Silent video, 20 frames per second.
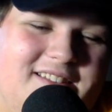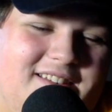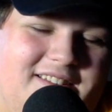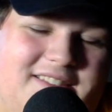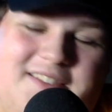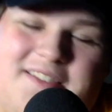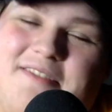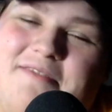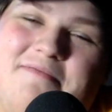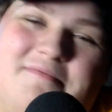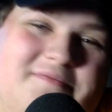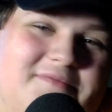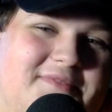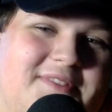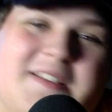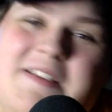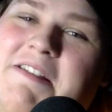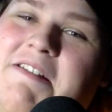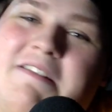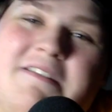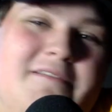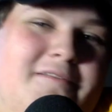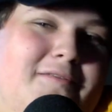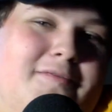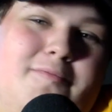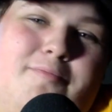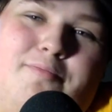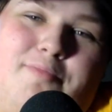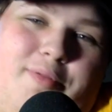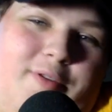Just
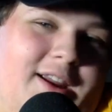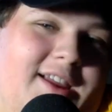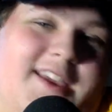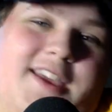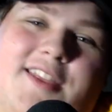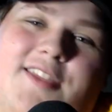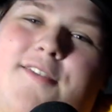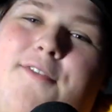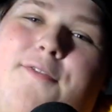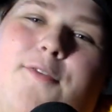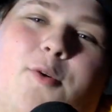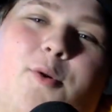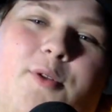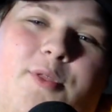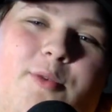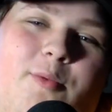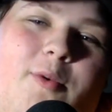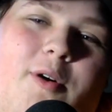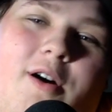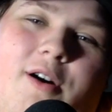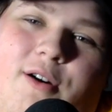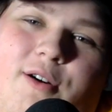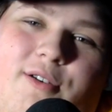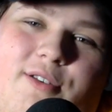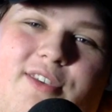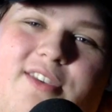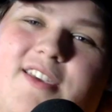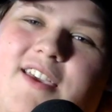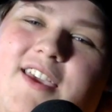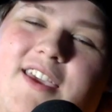breaking the fourth wall.
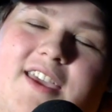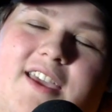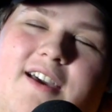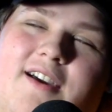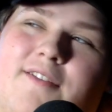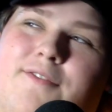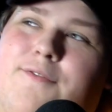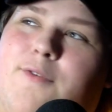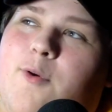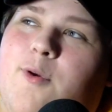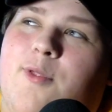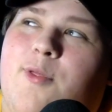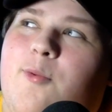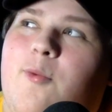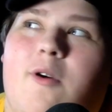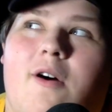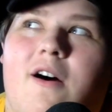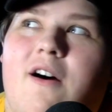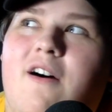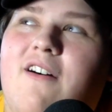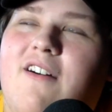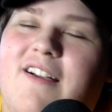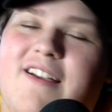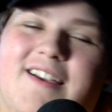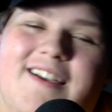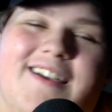See ya, fourth wall.